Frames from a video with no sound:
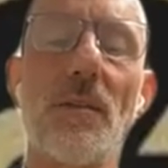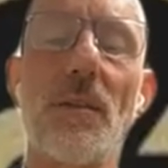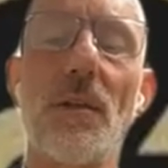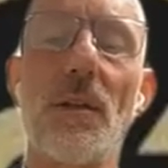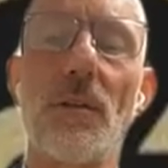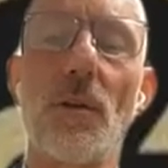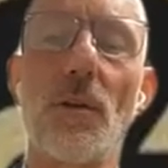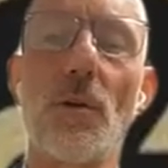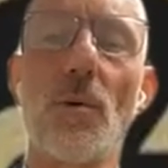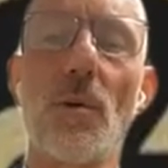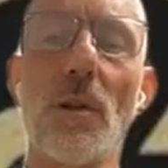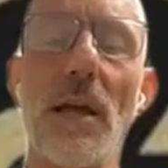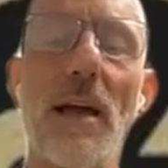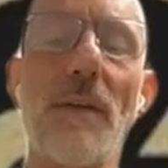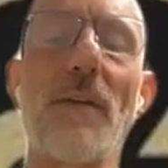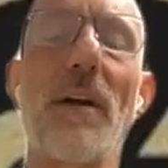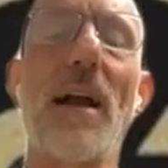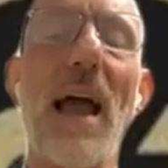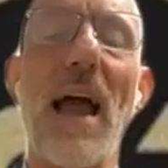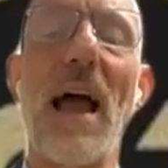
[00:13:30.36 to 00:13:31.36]
that you will
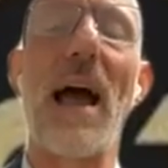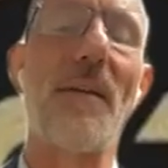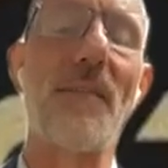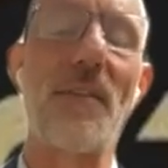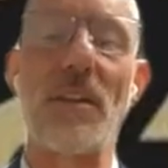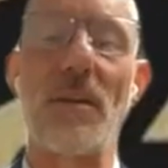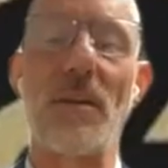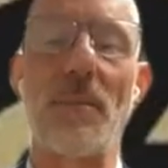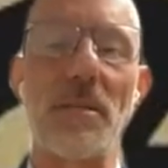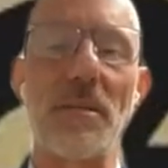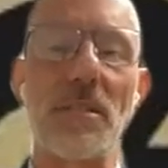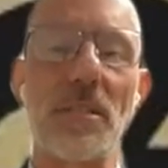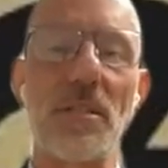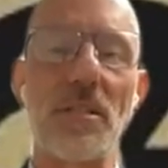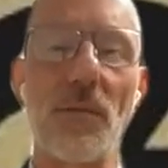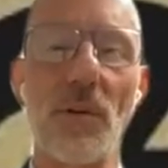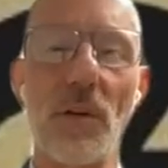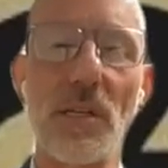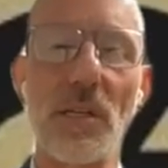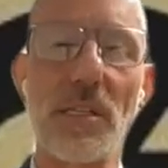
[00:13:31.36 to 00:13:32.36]
ever have in the
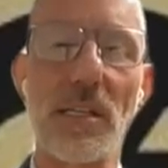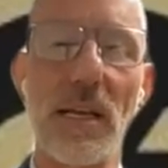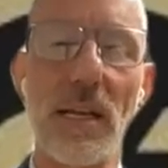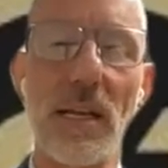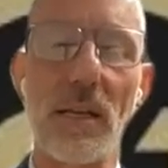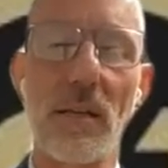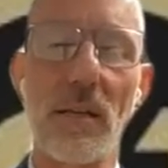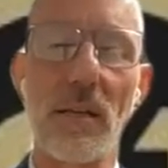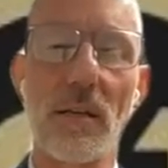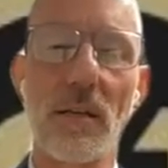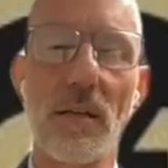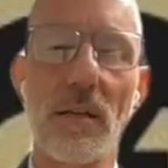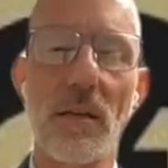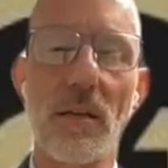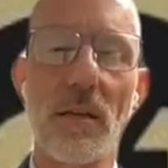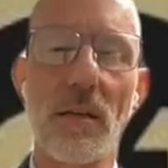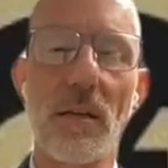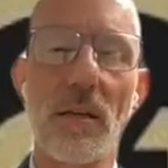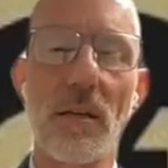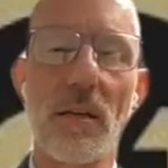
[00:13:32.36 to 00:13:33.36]
business of real estate.
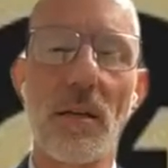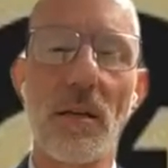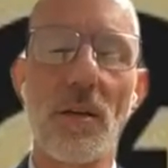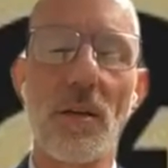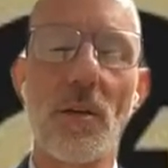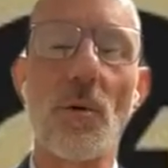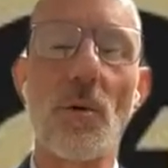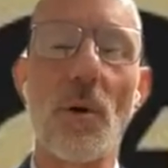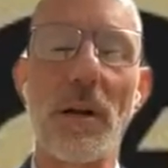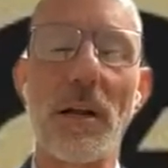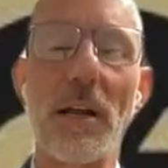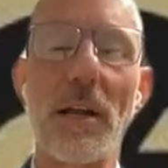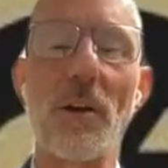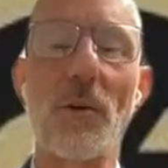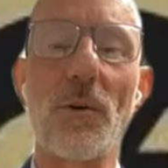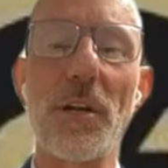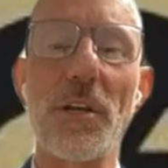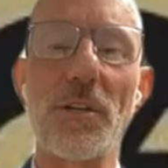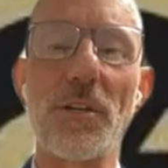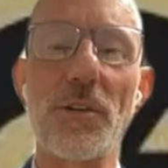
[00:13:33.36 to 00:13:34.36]
You want to
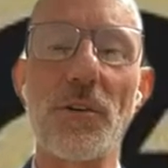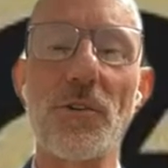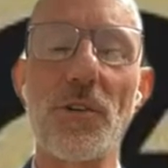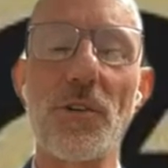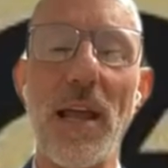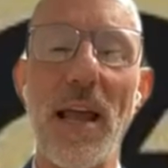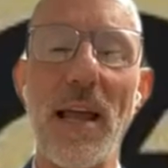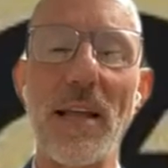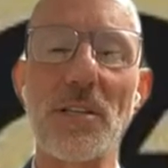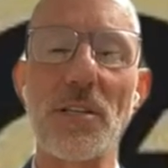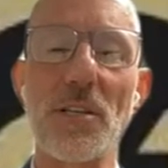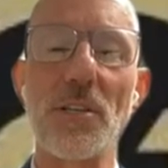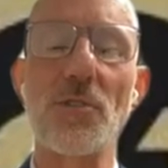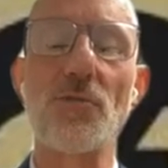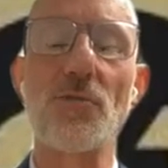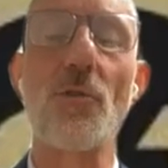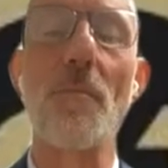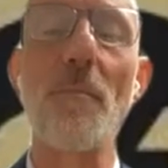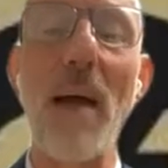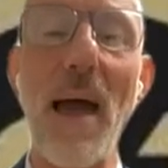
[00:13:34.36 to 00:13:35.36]
increase your
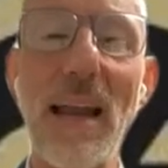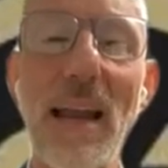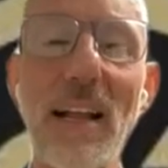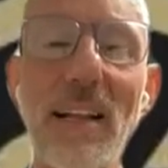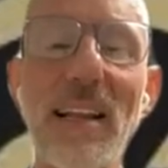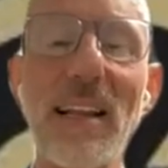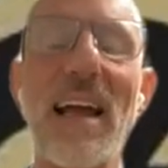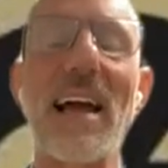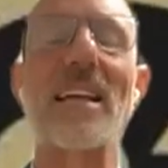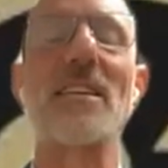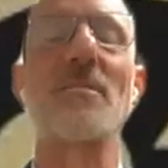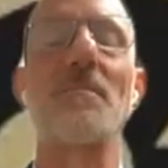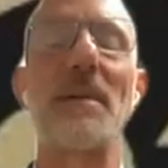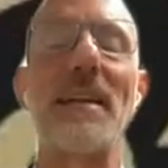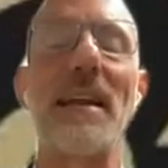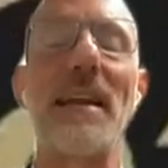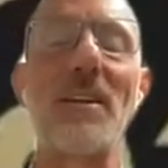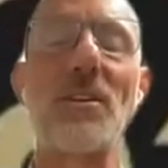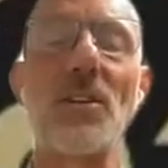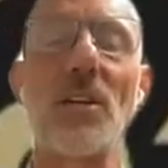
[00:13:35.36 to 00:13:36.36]
chances dramatically,
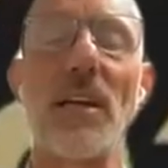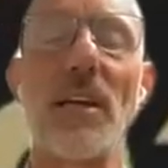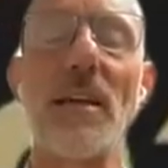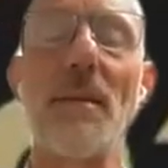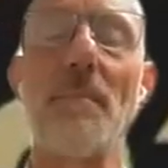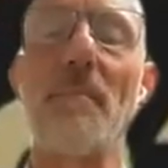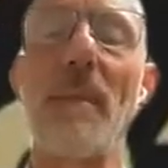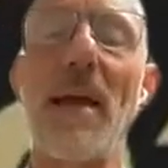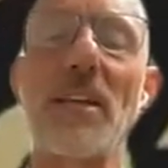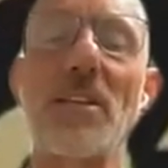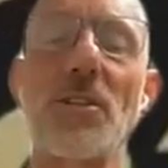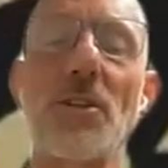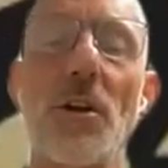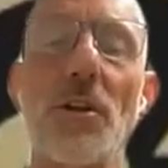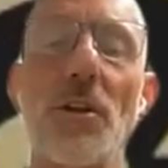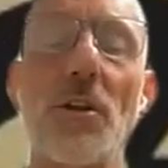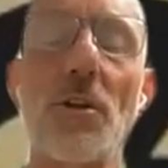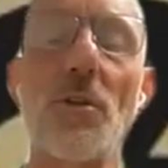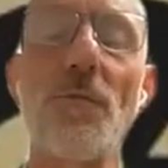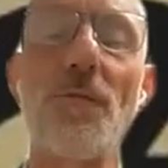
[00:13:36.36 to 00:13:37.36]
exponentially. Make
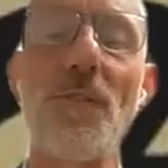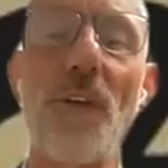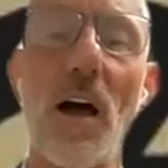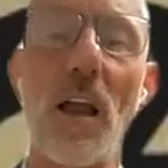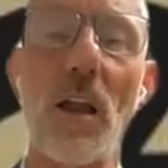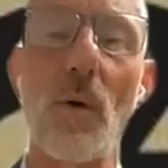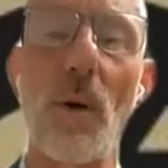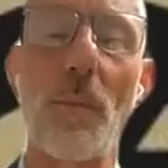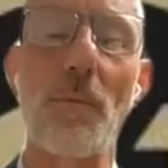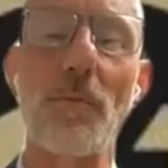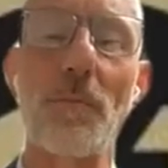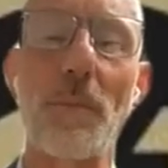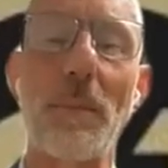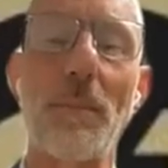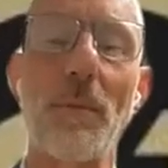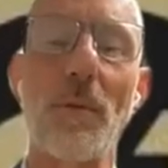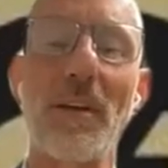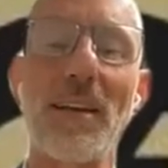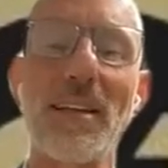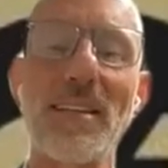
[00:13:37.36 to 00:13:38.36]
certain you follow up with
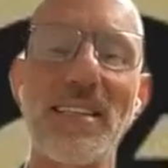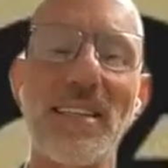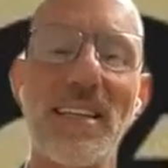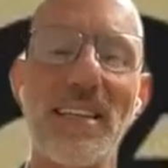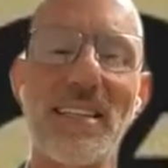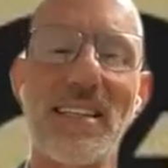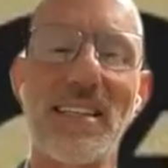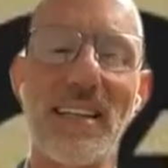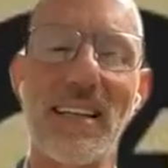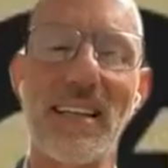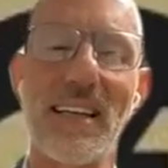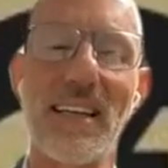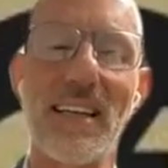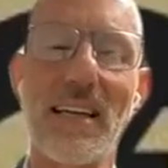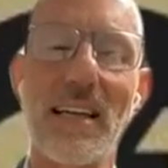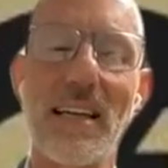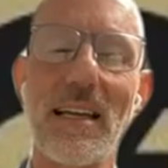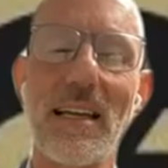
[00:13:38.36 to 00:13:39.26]
people consistently.